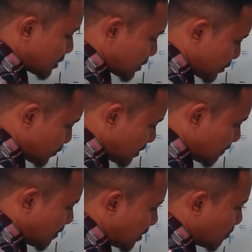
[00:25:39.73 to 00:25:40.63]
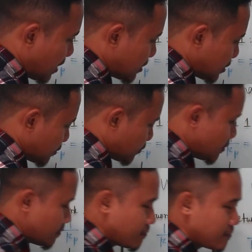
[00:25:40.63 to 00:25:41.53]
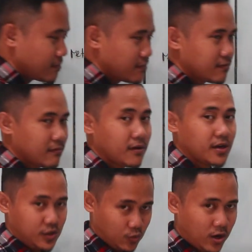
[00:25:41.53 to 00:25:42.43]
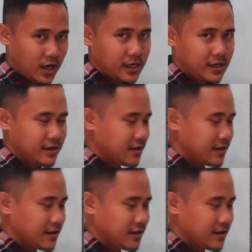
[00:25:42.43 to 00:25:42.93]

2 divided by 2 is 1.